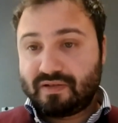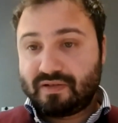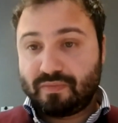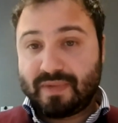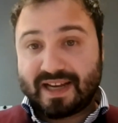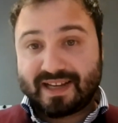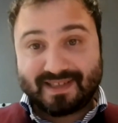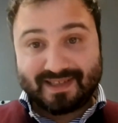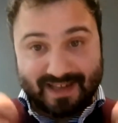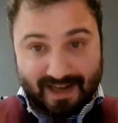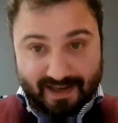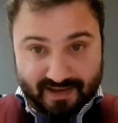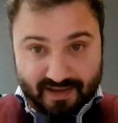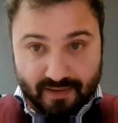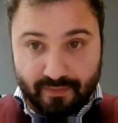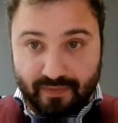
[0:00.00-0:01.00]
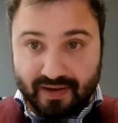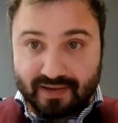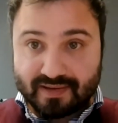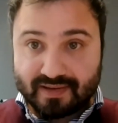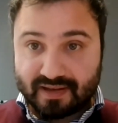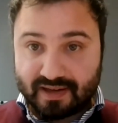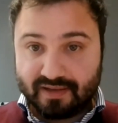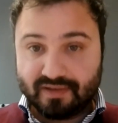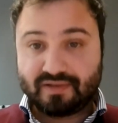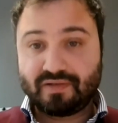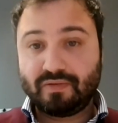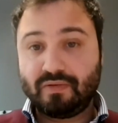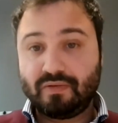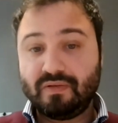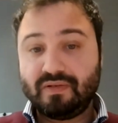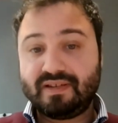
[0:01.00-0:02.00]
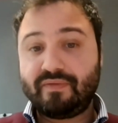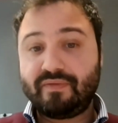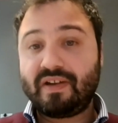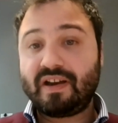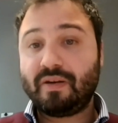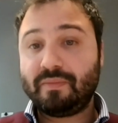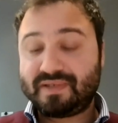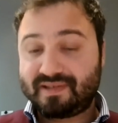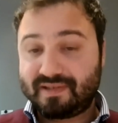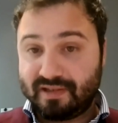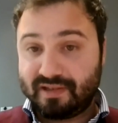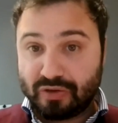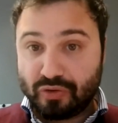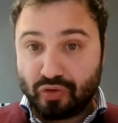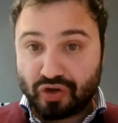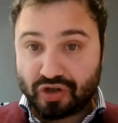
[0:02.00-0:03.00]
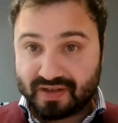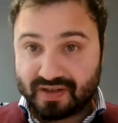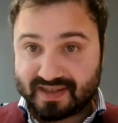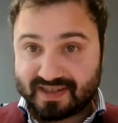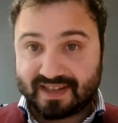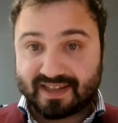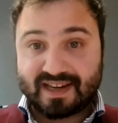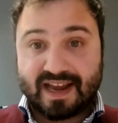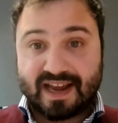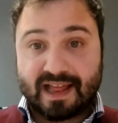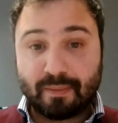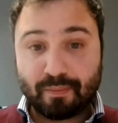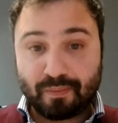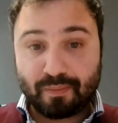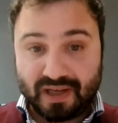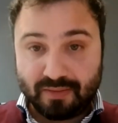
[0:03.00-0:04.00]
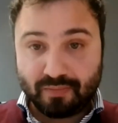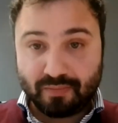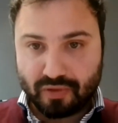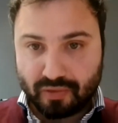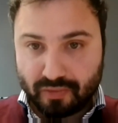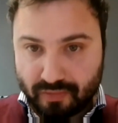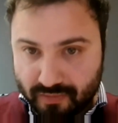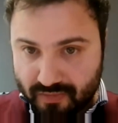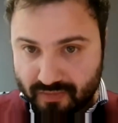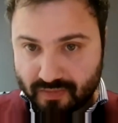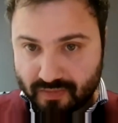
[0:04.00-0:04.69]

to make sense of it and to develop solutions that help people.